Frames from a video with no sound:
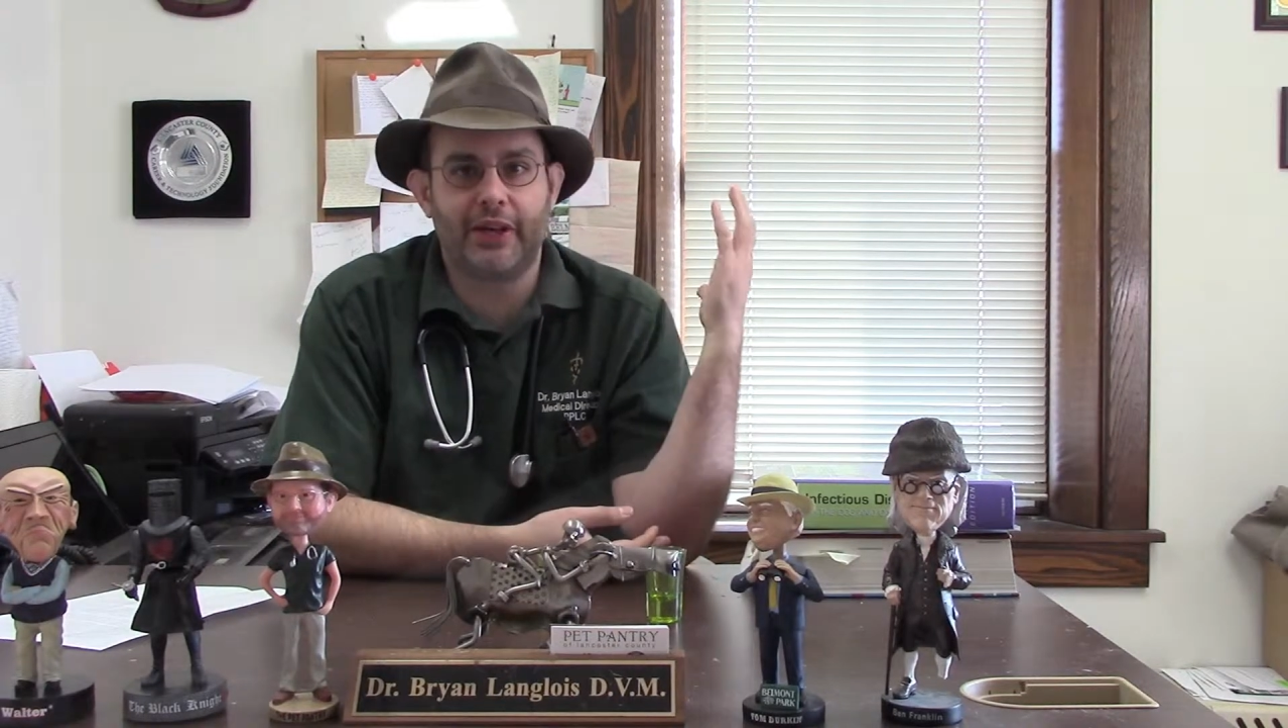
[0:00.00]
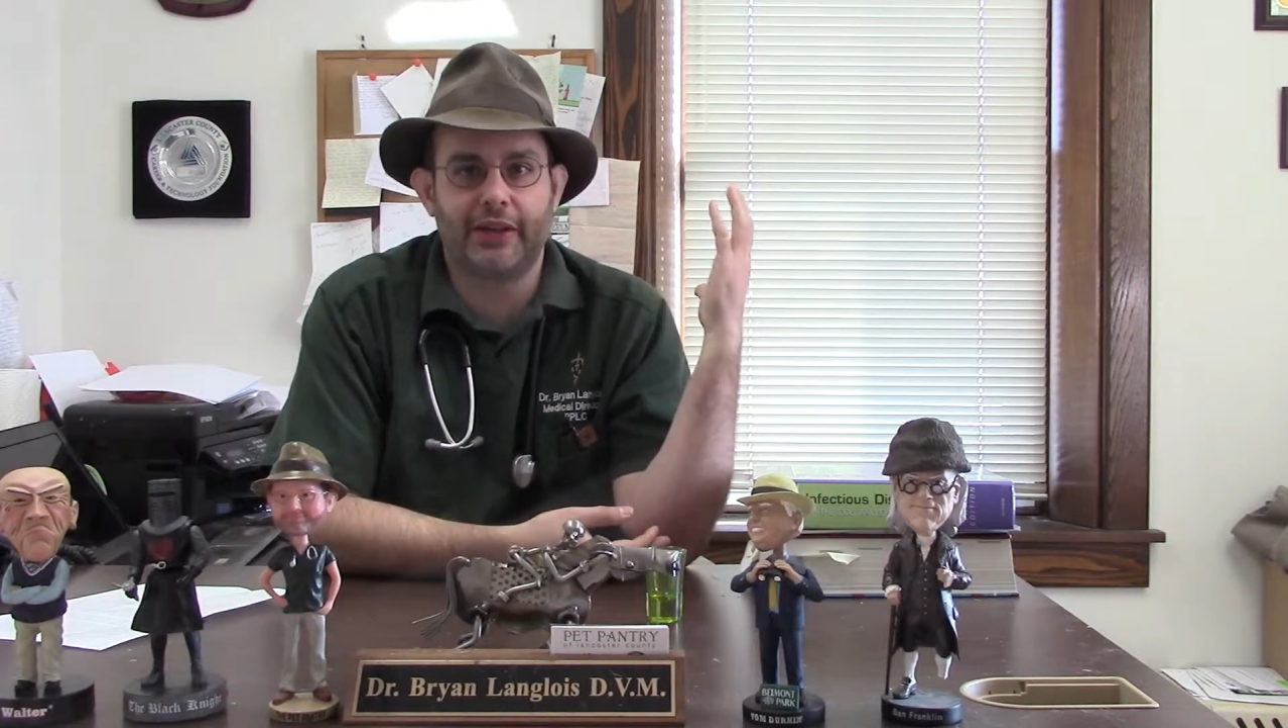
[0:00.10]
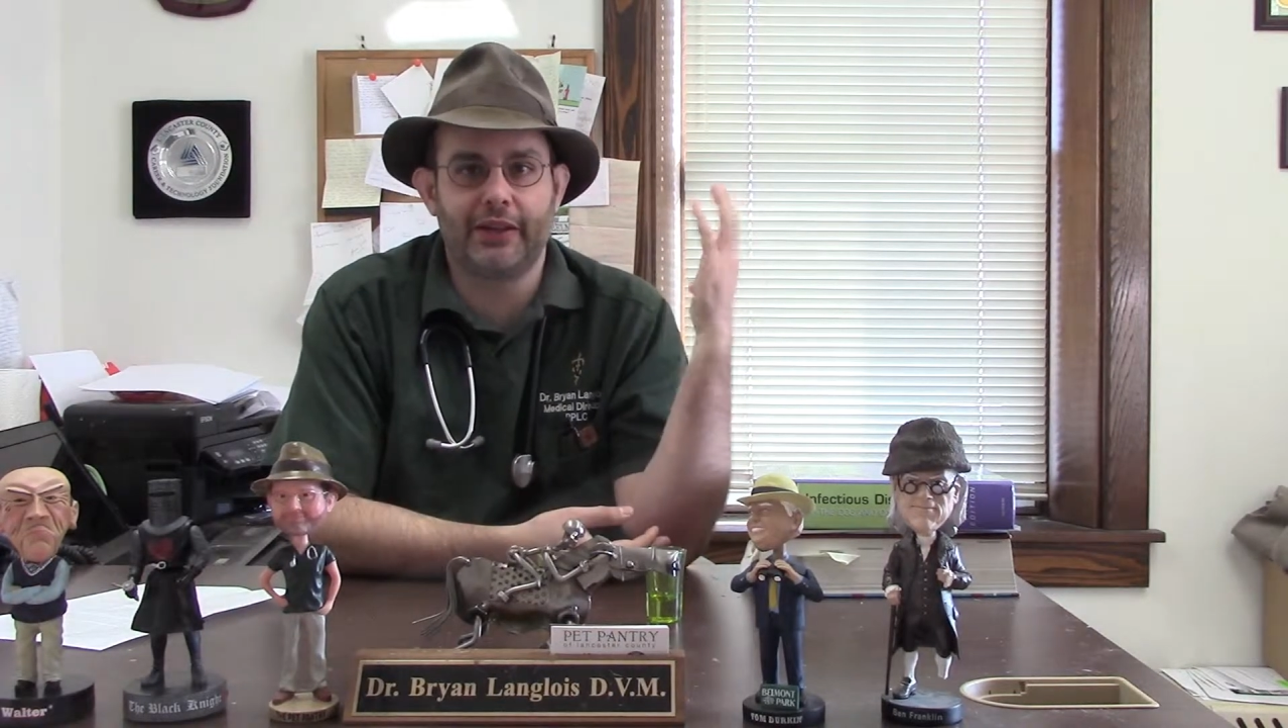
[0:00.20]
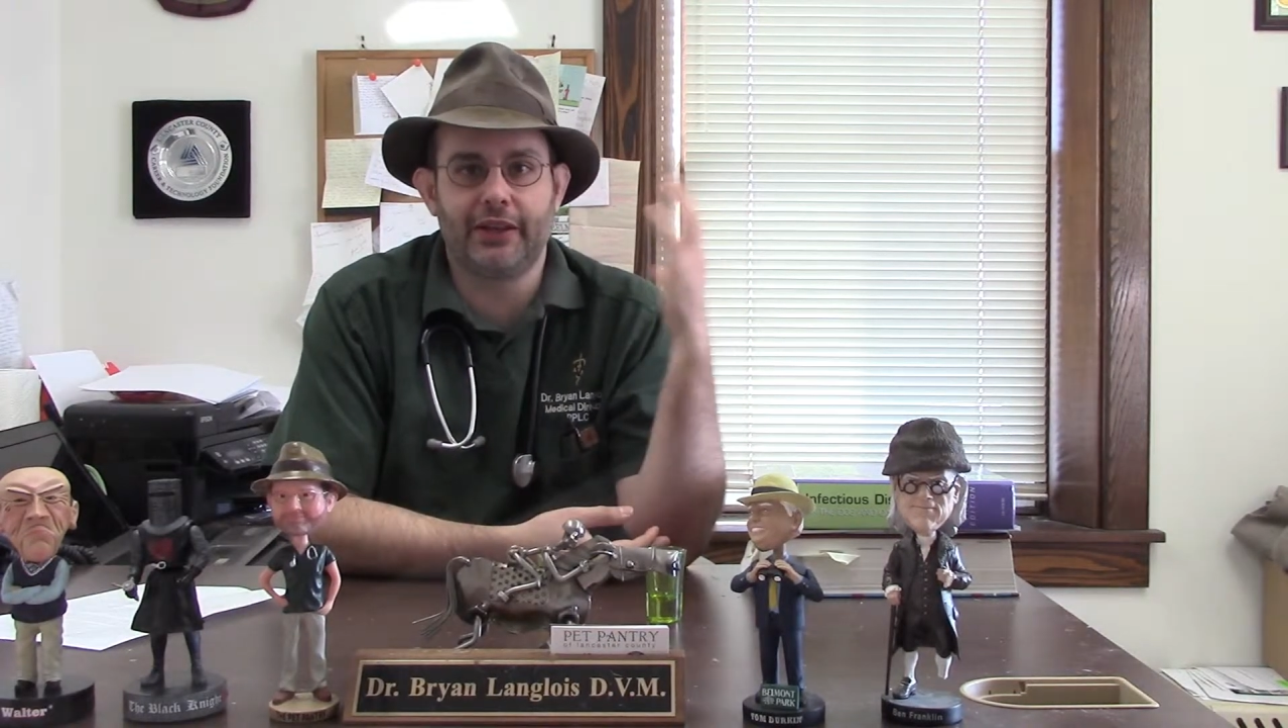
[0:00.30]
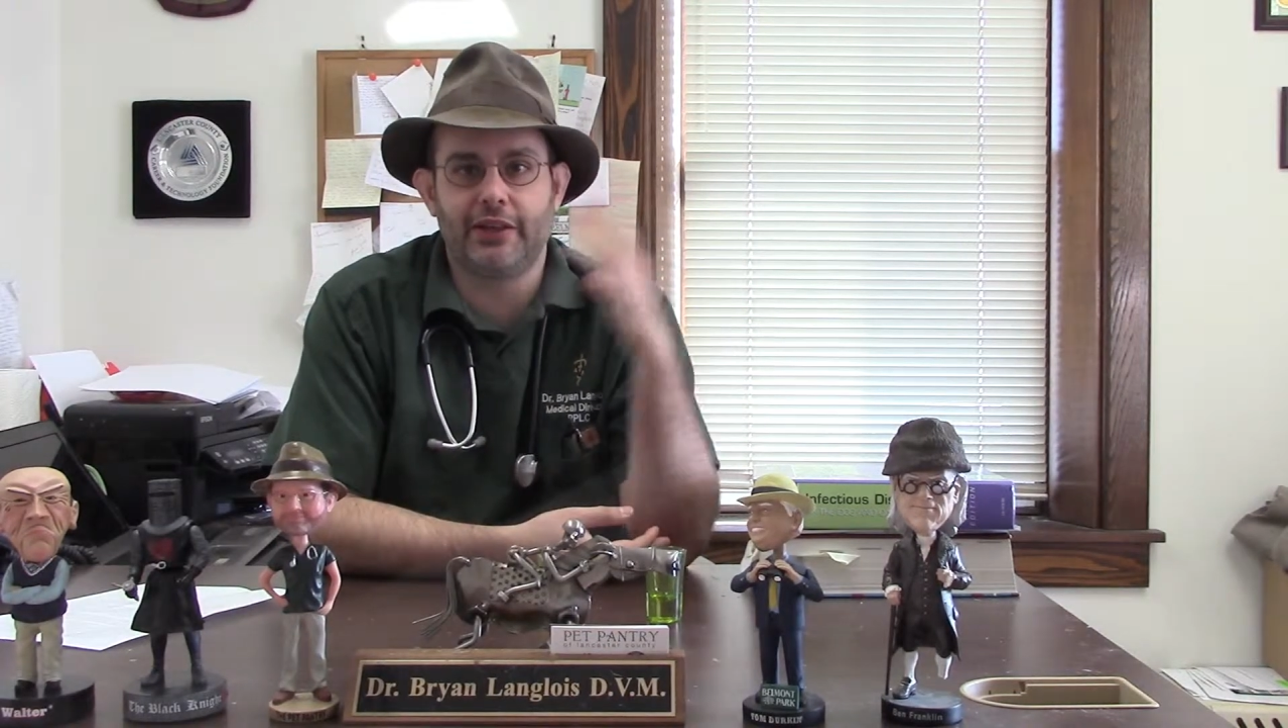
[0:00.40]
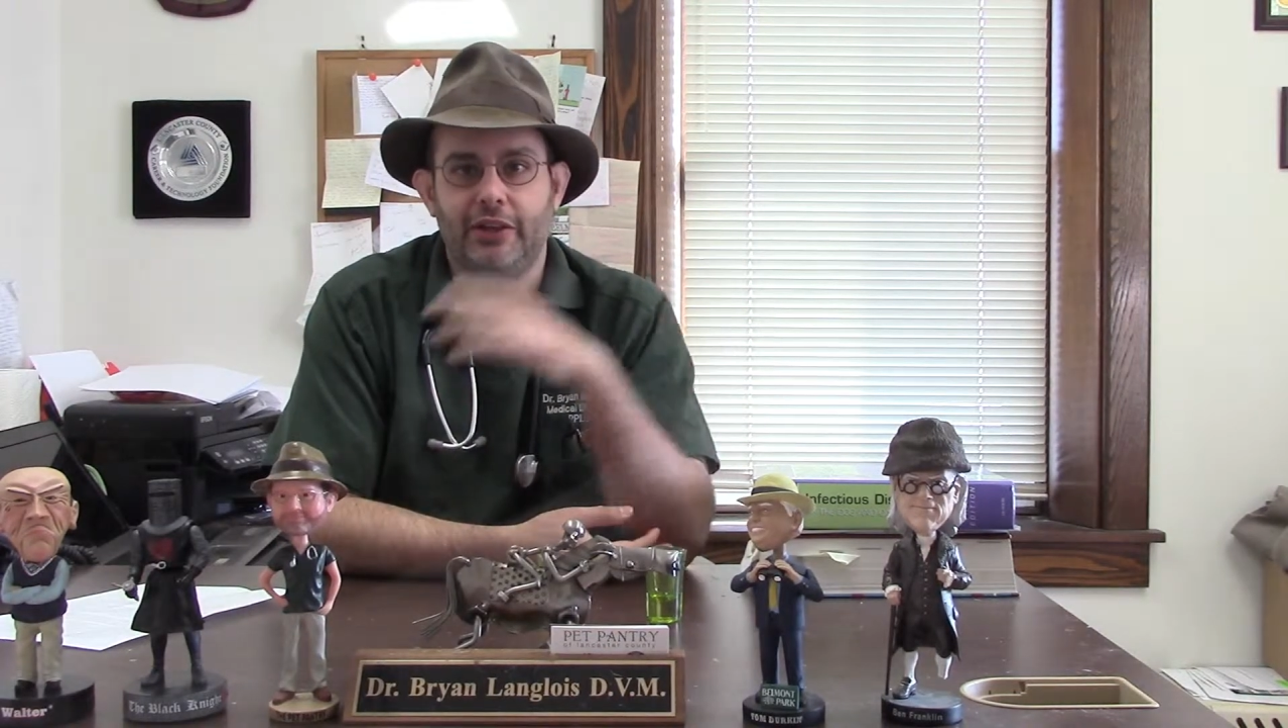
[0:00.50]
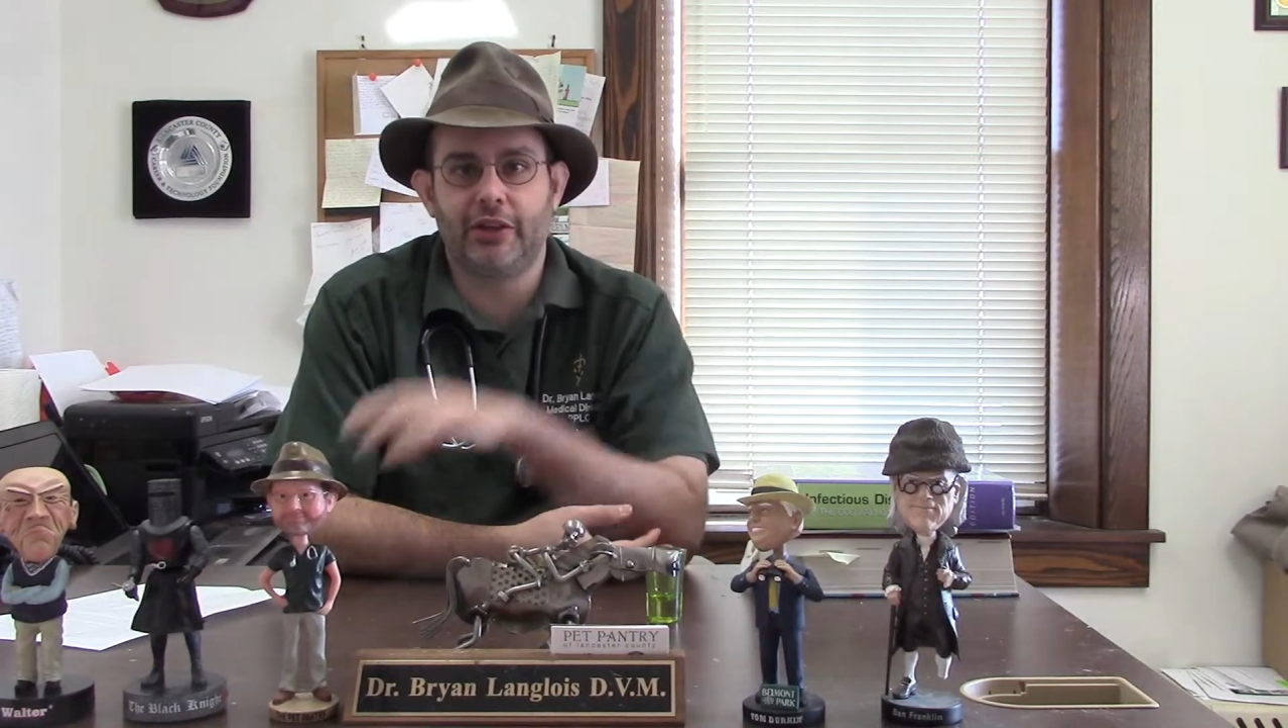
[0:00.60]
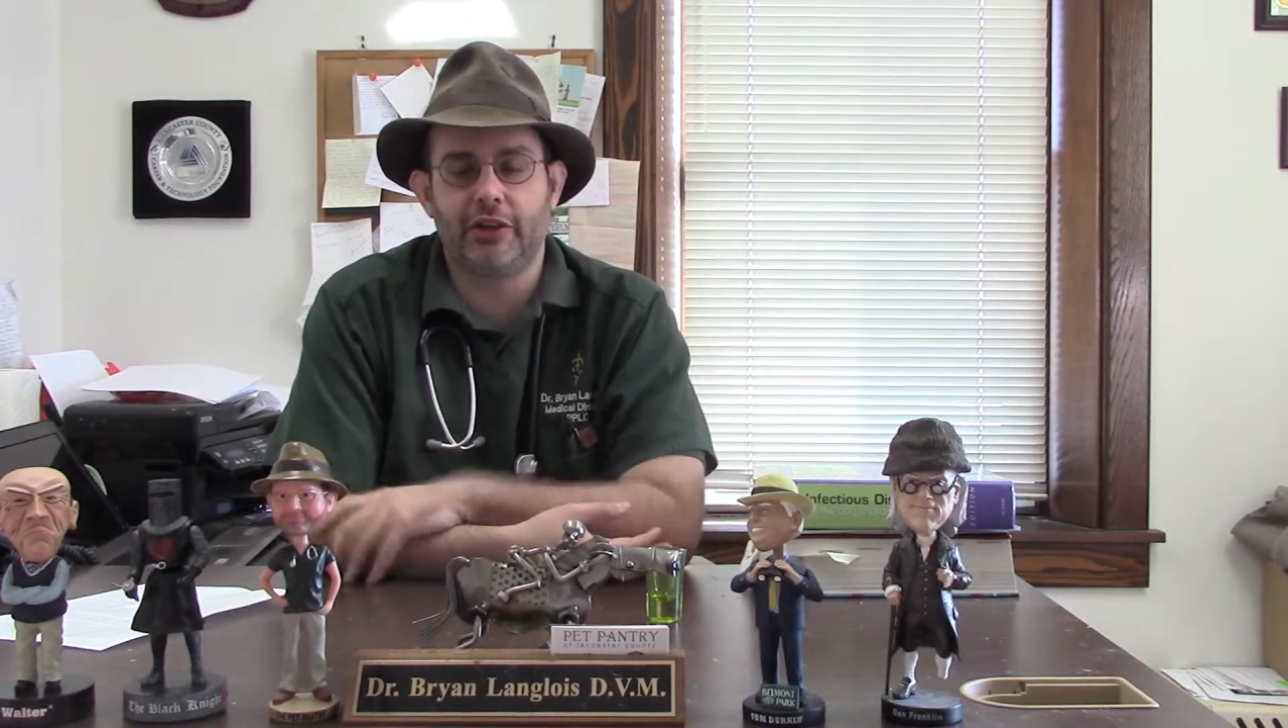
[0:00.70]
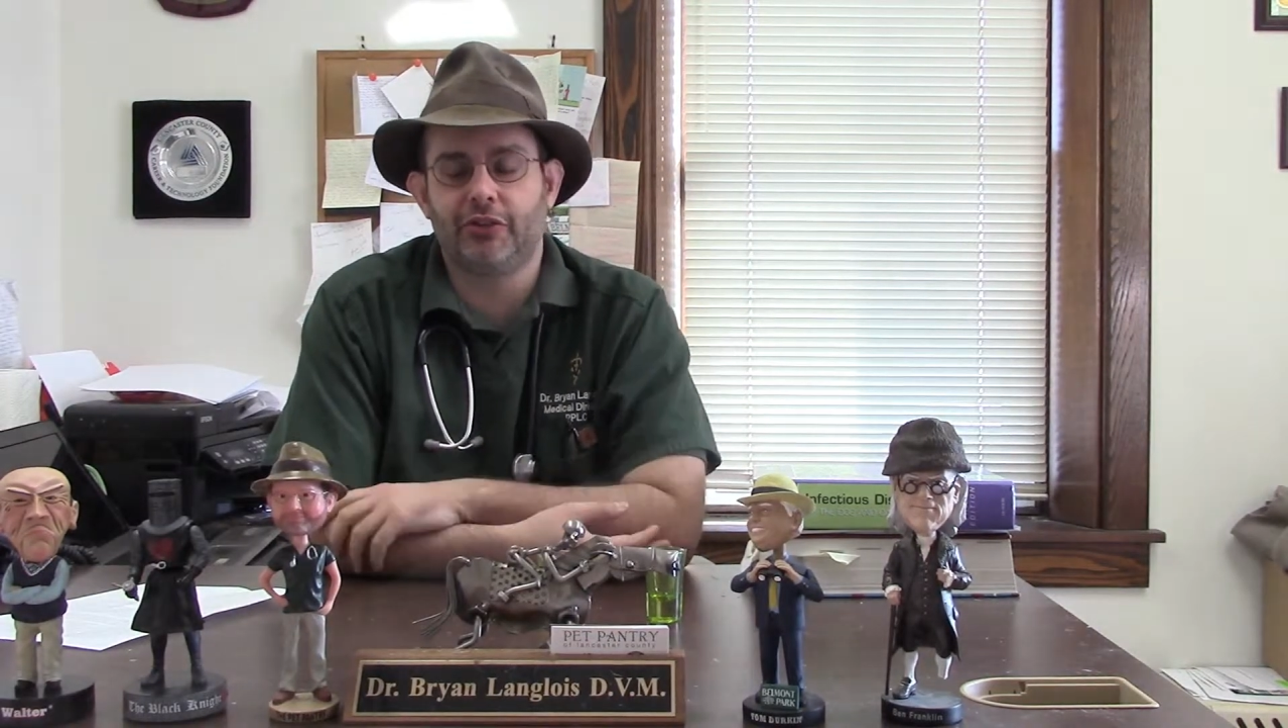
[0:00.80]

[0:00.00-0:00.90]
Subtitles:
had the